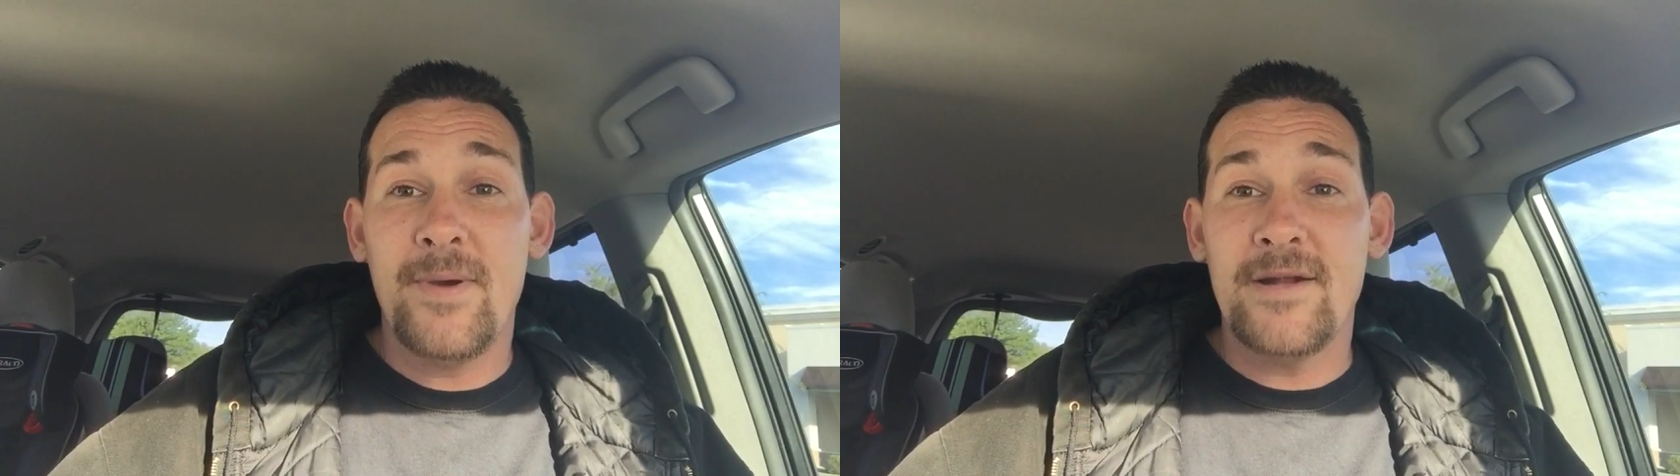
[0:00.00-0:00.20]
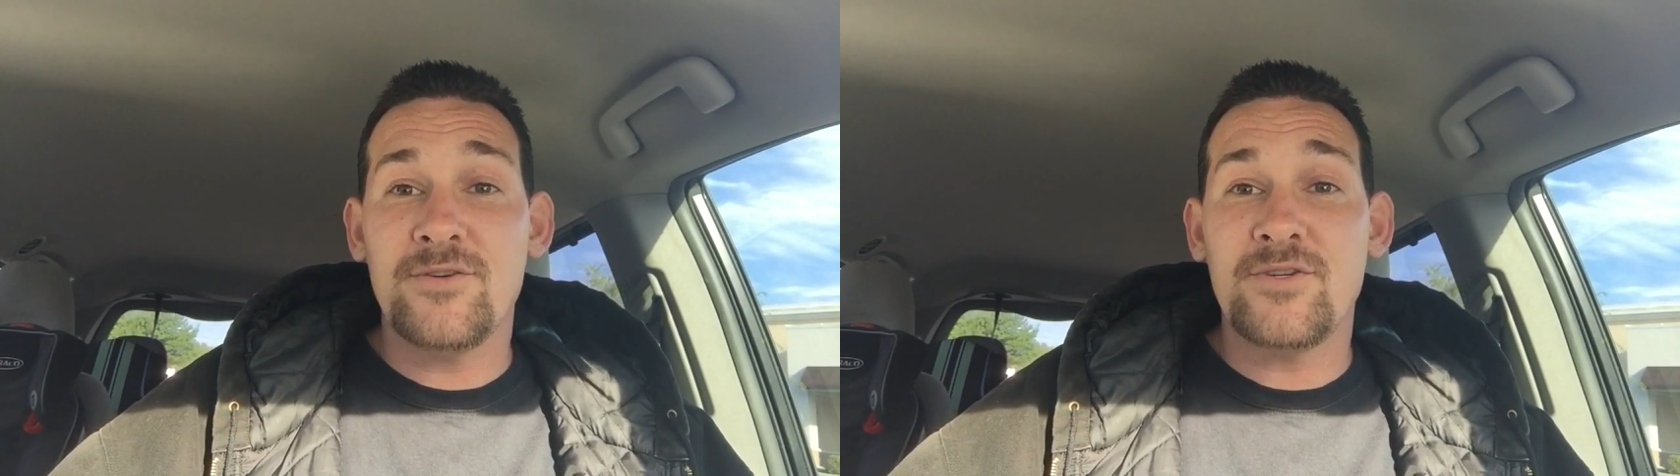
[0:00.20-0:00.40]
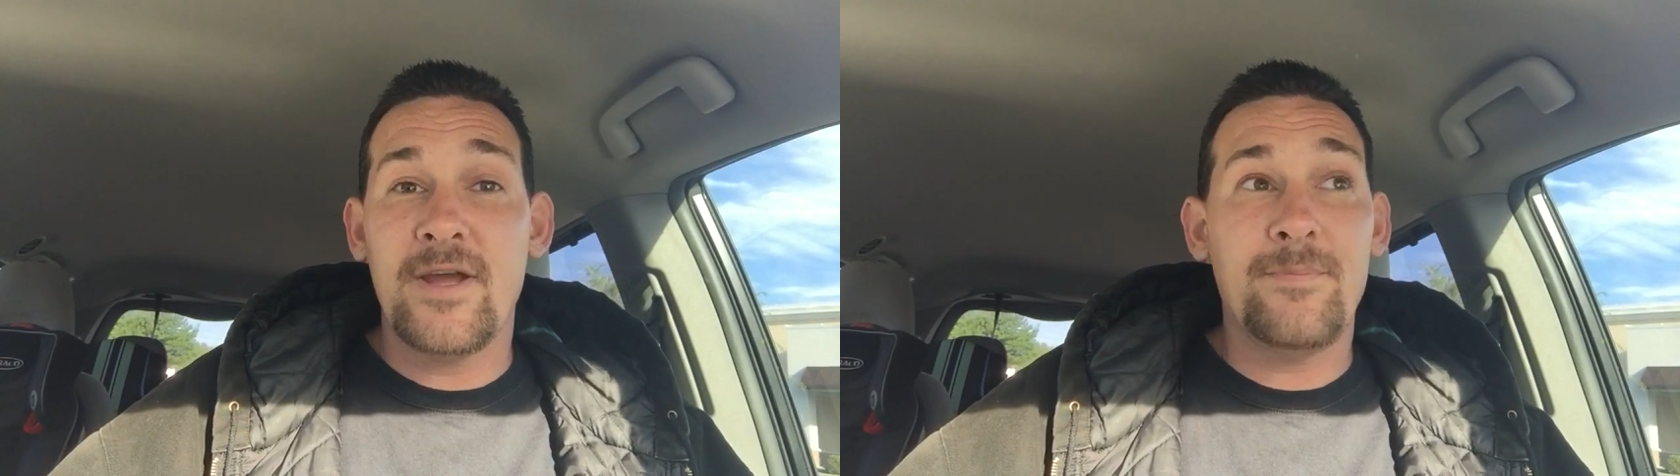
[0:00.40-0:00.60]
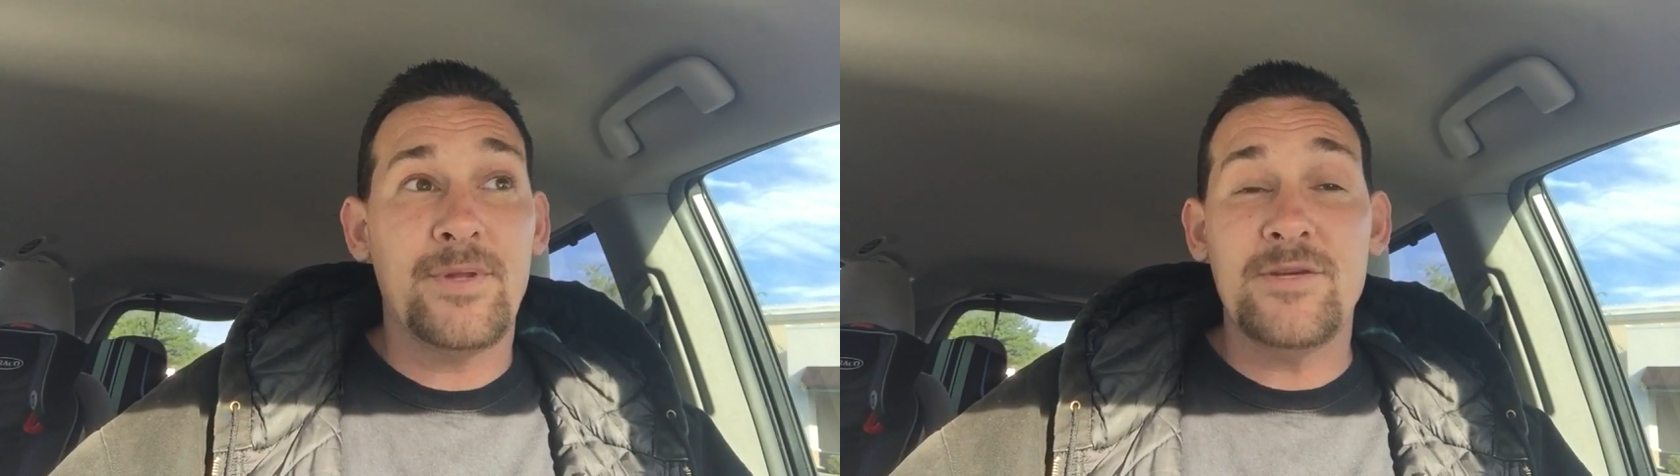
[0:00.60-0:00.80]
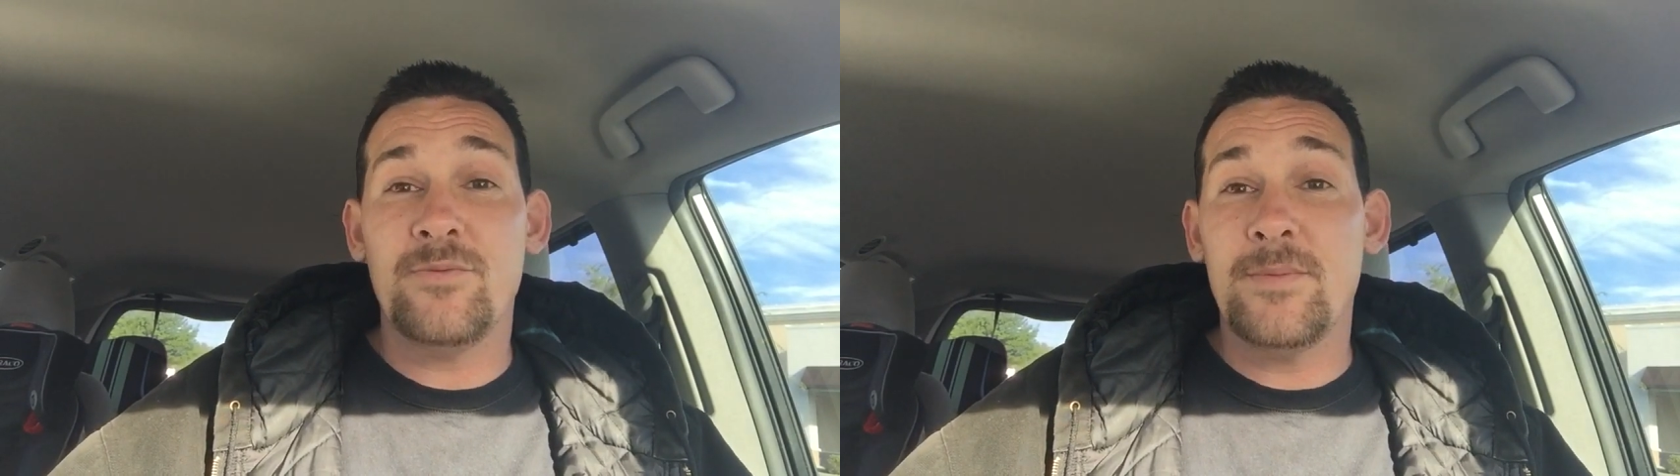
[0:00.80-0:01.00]
Patrick's Day,
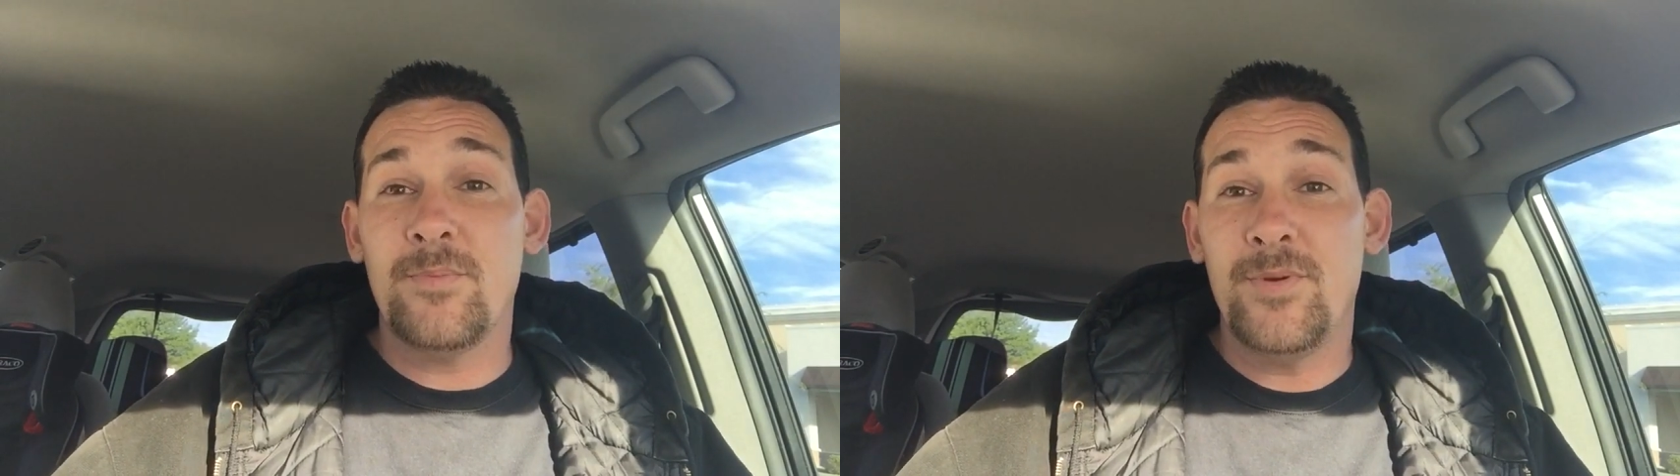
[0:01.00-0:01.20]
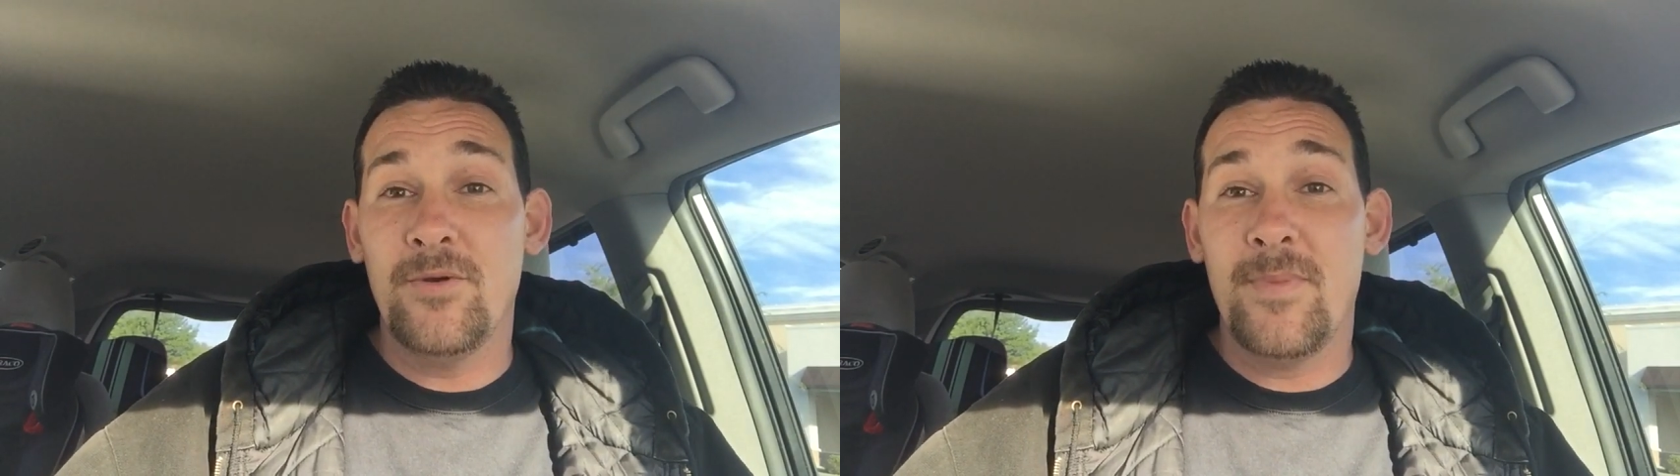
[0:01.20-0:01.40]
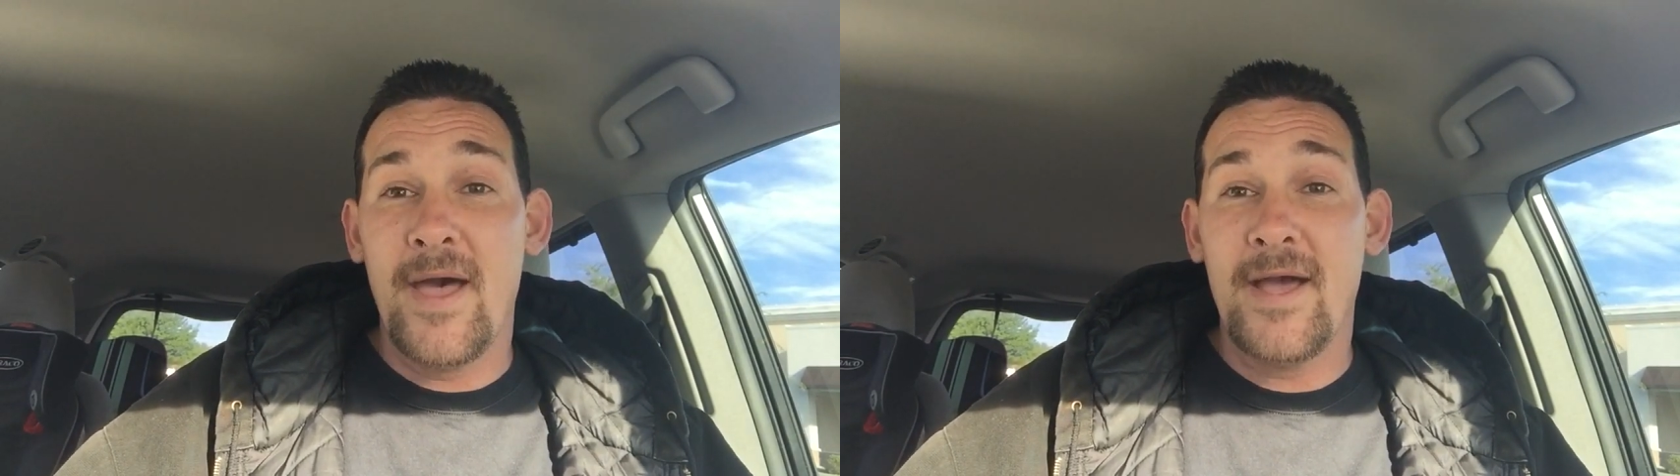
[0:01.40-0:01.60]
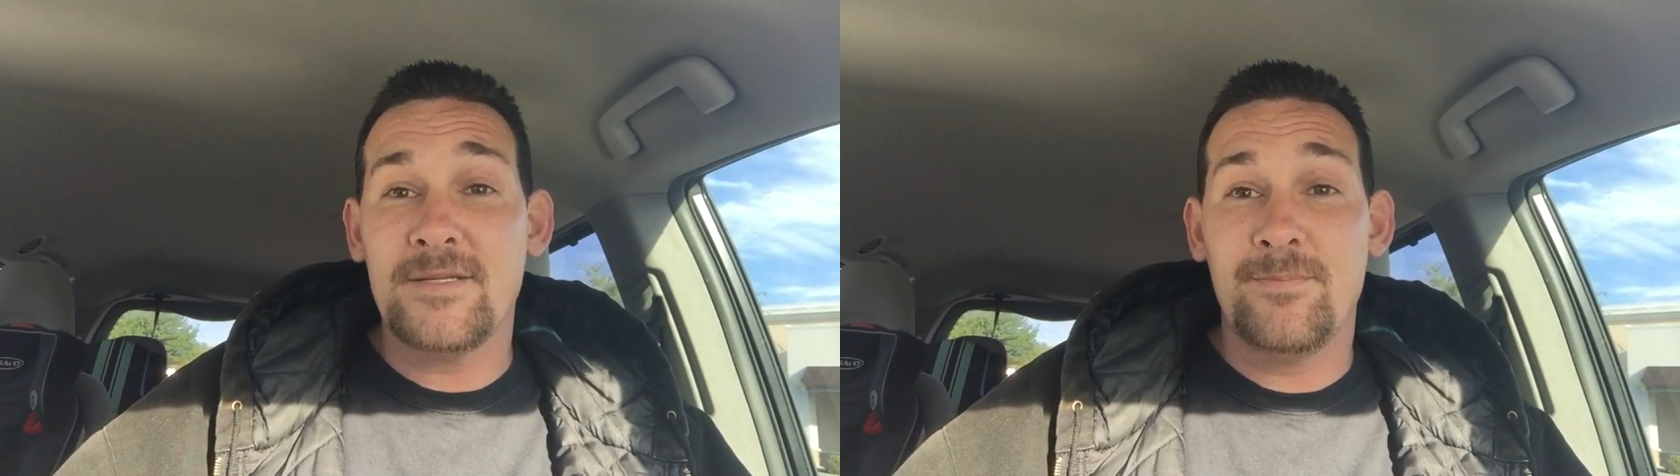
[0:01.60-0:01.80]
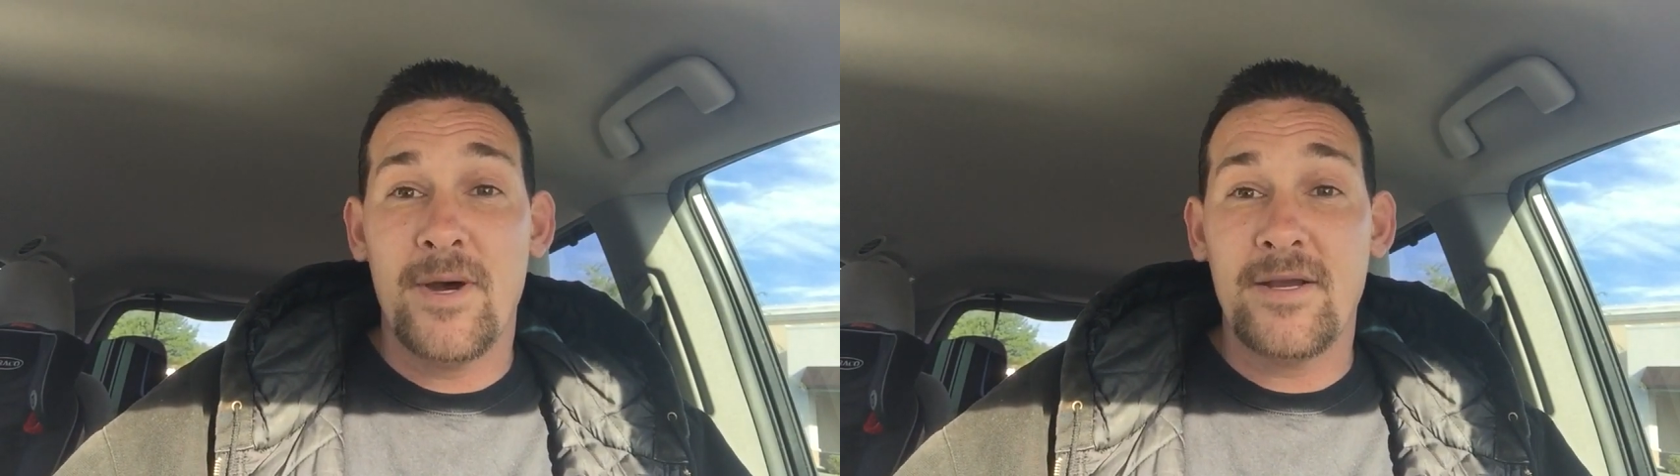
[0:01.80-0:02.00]
please remember puke
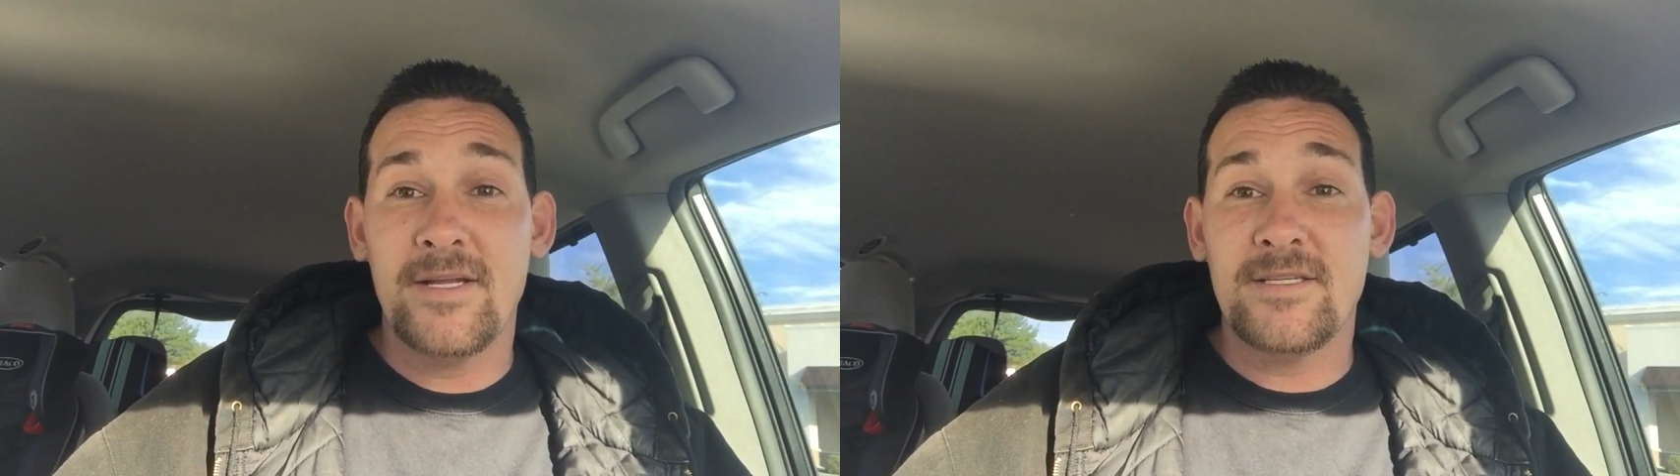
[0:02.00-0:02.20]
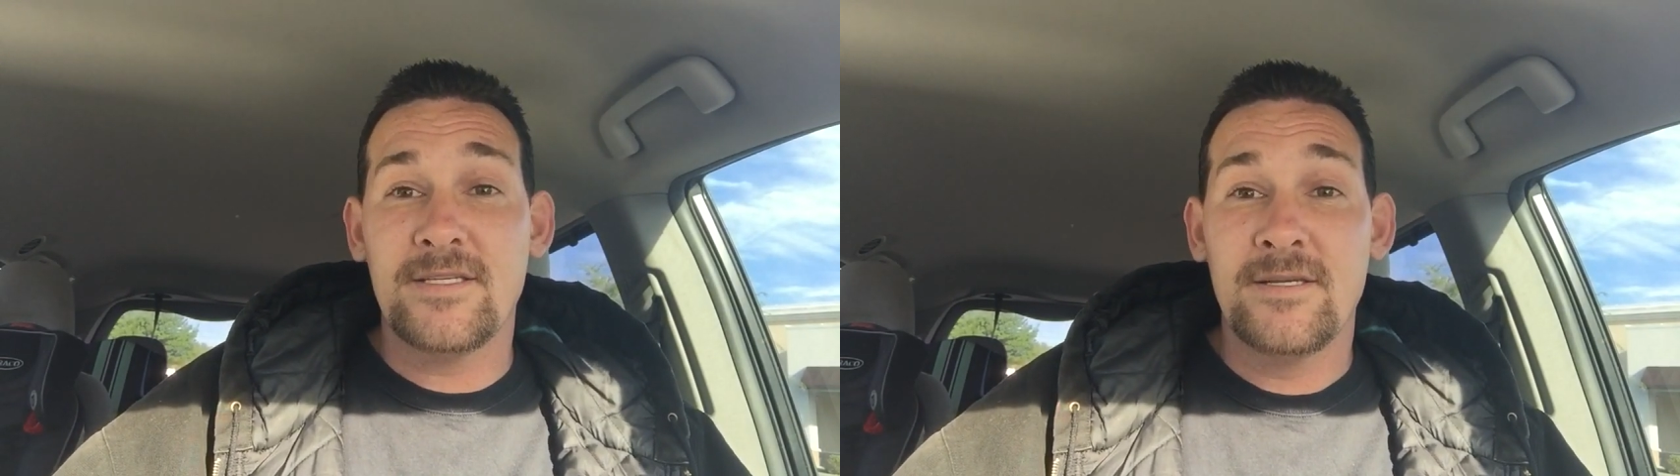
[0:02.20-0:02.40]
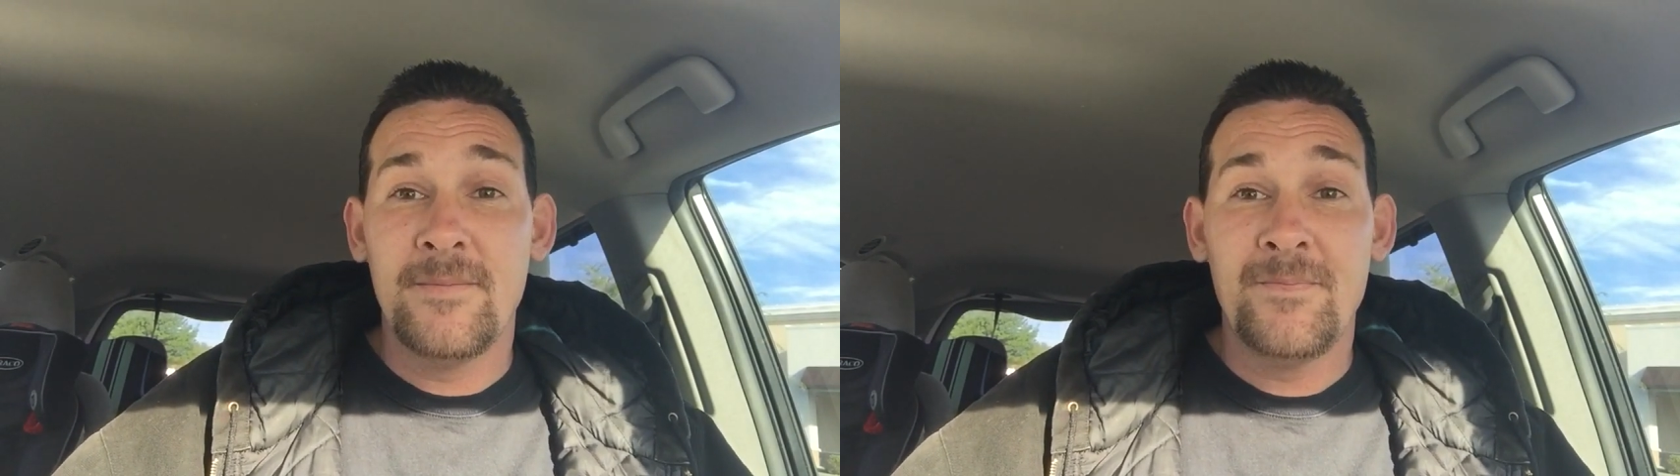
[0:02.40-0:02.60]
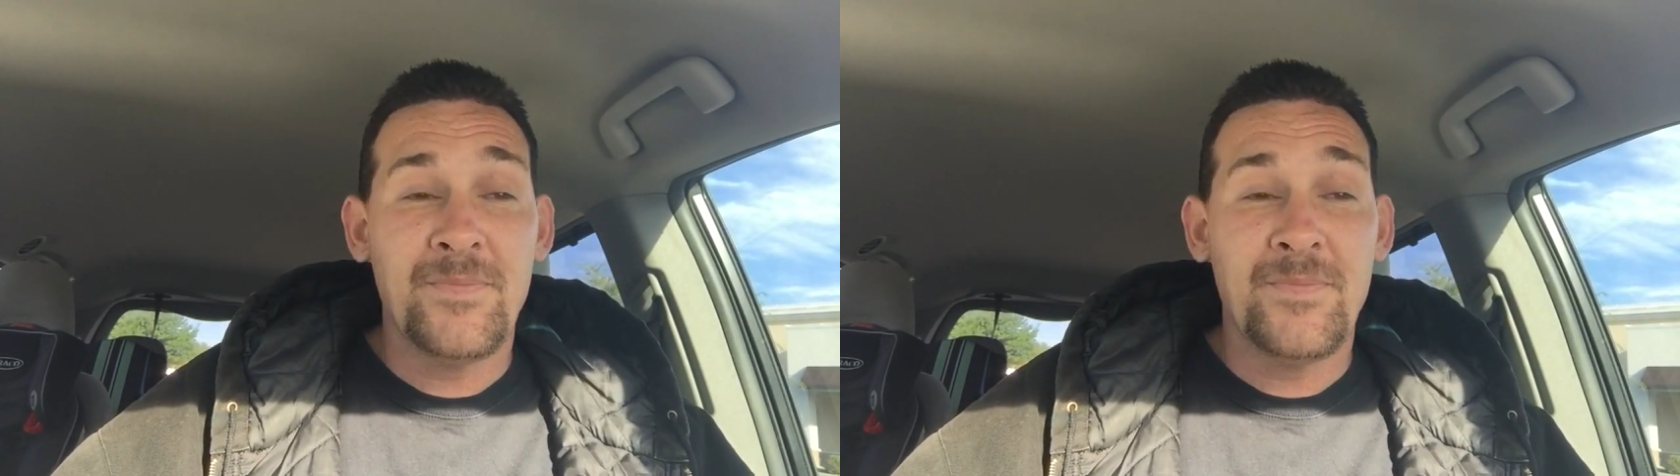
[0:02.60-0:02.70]
bags, buckets.